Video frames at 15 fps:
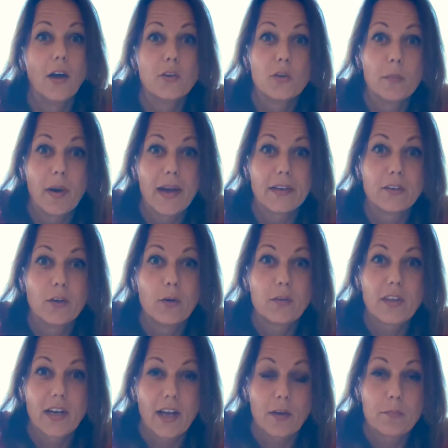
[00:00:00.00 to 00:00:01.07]
You might know
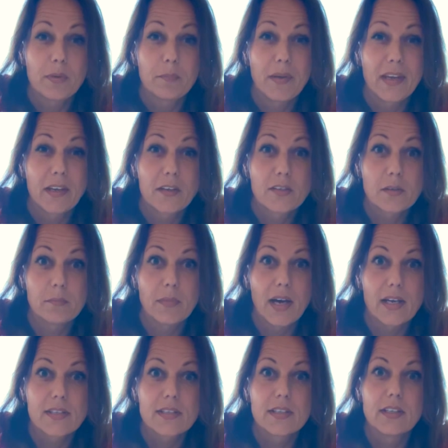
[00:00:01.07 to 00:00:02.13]
that I've been making some
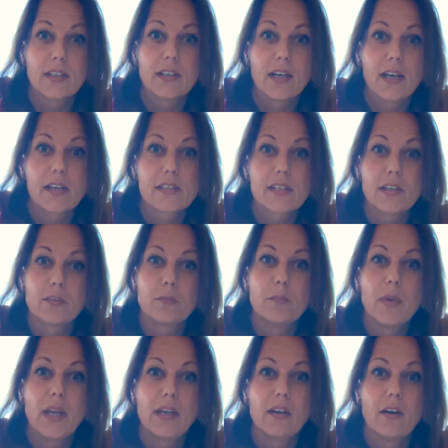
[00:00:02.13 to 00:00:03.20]
masks here, as have
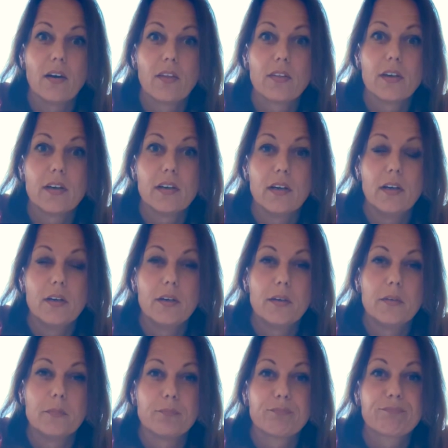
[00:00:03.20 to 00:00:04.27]
many other
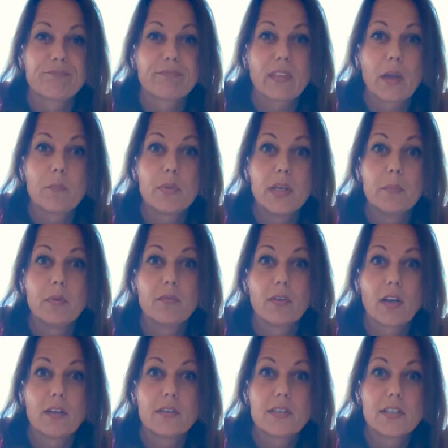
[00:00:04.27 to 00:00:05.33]
people
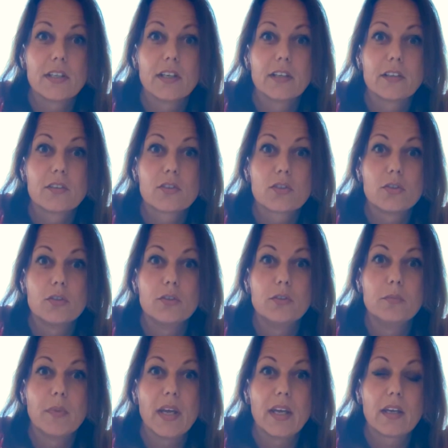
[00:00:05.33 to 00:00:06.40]
volunteering to
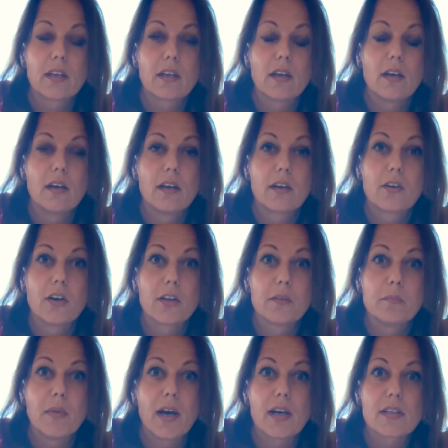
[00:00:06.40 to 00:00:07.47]
make a
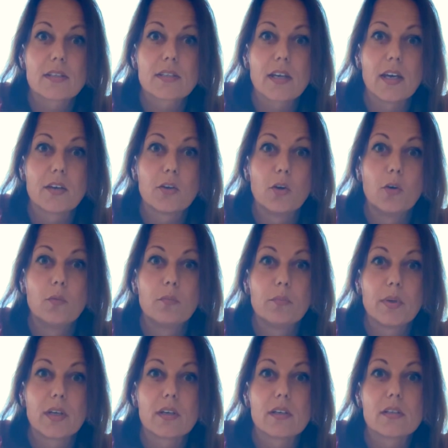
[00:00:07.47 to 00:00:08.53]
cotton mask at home,
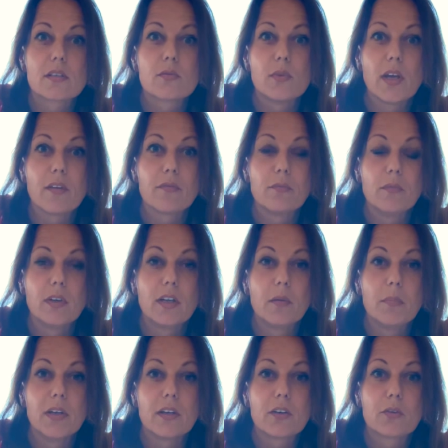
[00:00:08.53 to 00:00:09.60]
because we have a little
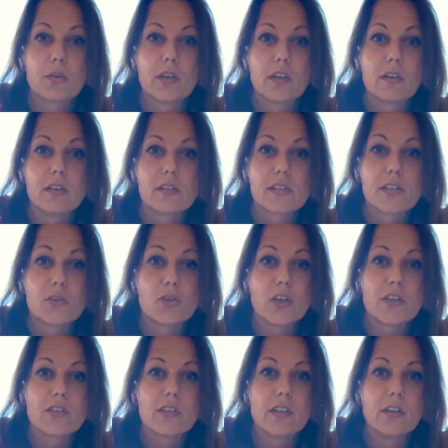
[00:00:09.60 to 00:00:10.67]
bit critical
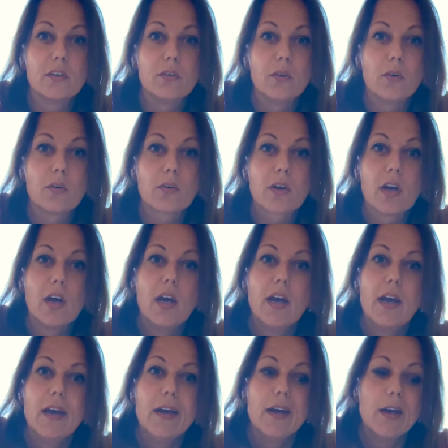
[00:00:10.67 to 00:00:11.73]
situation in New York,
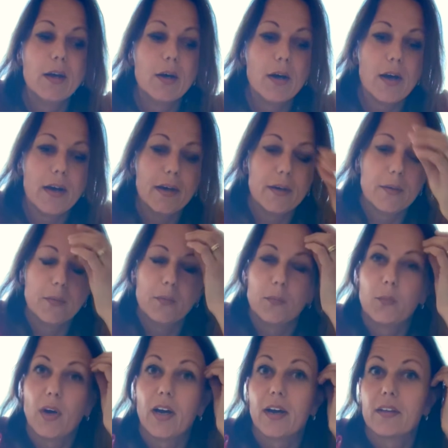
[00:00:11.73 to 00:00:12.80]

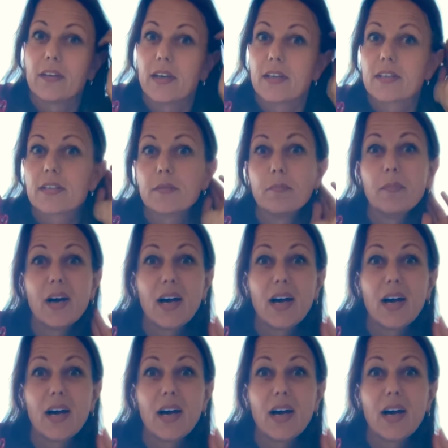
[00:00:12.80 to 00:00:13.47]
where there's